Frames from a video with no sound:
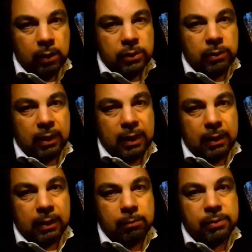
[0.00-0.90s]
So again,
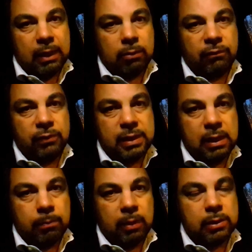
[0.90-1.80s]
it comes down to
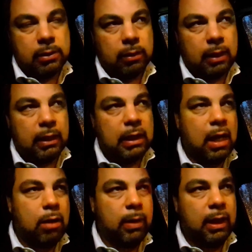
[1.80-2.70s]
physique, but it's not like,
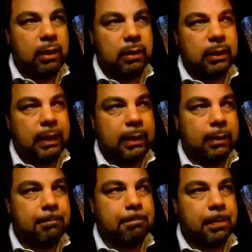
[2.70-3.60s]
yeah,
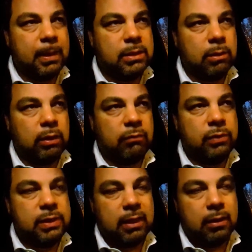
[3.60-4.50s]
well, it's only
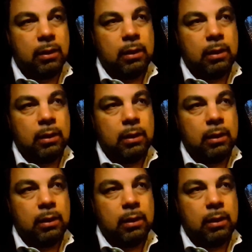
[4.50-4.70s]
physique.